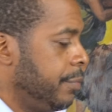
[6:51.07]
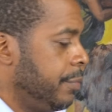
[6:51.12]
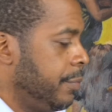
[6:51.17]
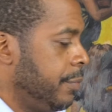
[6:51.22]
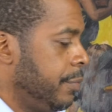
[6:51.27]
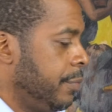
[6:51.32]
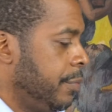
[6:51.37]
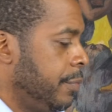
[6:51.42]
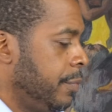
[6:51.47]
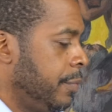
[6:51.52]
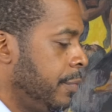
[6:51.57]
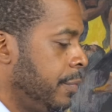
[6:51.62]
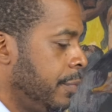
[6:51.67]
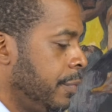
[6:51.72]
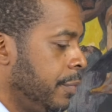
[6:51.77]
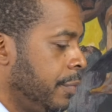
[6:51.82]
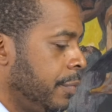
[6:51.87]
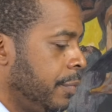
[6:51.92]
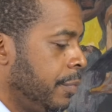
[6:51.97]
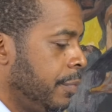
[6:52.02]

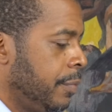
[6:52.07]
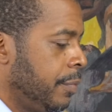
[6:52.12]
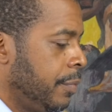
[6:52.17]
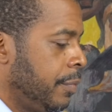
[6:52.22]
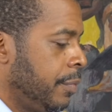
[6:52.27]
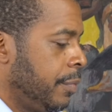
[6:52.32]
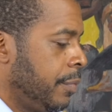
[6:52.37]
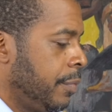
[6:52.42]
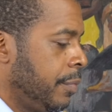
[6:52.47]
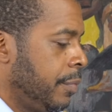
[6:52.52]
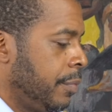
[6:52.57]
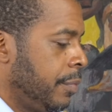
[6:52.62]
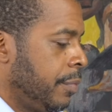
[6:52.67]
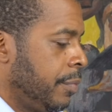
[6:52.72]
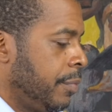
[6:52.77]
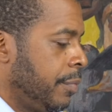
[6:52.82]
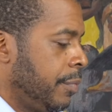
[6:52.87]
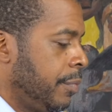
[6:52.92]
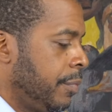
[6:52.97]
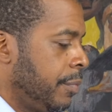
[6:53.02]

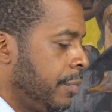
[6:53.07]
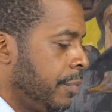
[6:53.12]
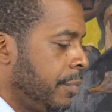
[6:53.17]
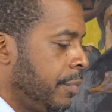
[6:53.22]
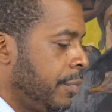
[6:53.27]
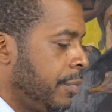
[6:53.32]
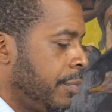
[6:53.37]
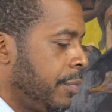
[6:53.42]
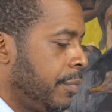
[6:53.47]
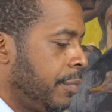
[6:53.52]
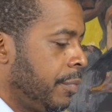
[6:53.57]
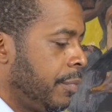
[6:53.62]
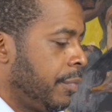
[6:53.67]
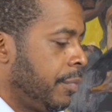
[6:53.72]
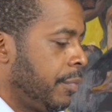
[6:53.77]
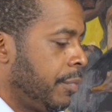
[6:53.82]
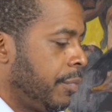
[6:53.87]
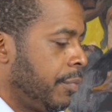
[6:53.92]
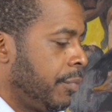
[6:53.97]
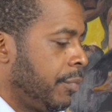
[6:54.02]

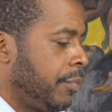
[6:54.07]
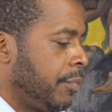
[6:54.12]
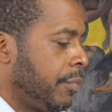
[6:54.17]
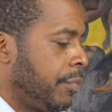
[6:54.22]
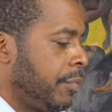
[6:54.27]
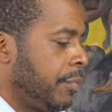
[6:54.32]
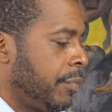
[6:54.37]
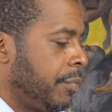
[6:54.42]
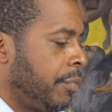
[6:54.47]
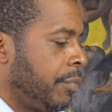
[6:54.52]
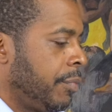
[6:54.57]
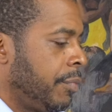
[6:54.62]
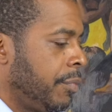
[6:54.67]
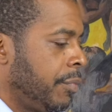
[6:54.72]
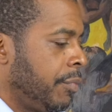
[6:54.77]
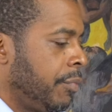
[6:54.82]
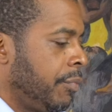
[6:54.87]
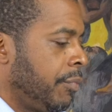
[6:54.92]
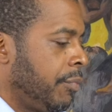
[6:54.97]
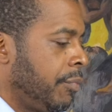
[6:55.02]

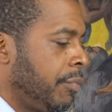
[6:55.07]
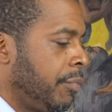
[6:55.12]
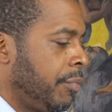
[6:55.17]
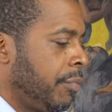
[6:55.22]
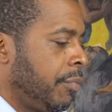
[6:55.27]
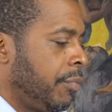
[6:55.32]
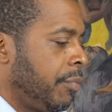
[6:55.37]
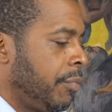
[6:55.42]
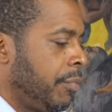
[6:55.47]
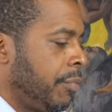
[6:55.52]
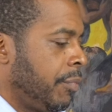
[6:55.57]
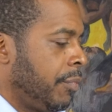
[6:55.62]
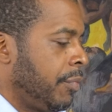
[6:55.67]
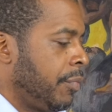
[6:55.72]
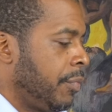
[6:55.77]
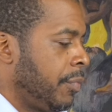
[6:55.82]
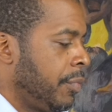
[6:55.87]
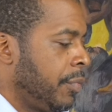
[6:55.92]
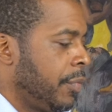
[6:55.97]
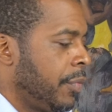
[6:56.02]

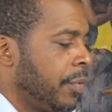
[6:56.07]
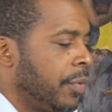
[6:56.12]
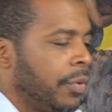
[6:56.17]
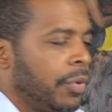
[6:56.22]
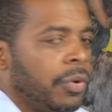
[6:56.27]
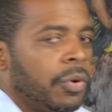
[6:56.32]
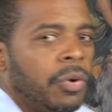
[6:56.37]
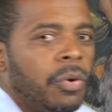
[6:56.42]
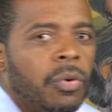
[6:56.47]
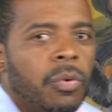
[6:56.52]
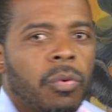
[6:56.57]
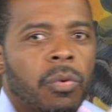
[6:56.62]
Nobody speaks.